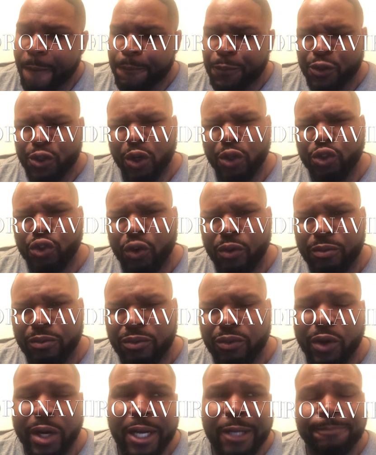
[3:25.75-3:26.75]
So,
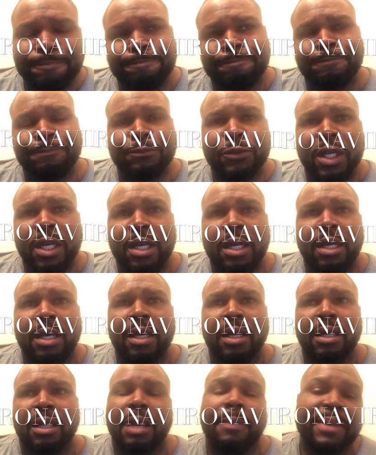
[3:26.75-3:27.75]
well,
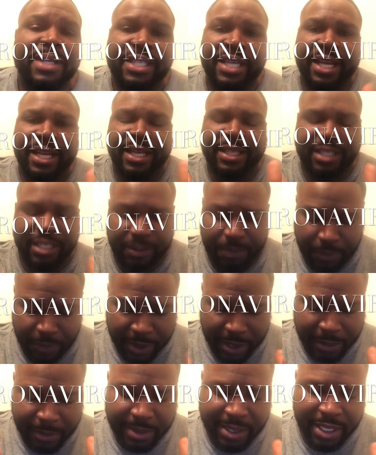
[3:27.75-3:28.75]
let me say that just,
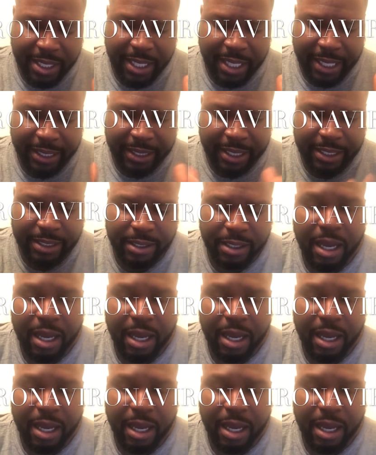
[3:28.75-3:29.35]
let me say it like this.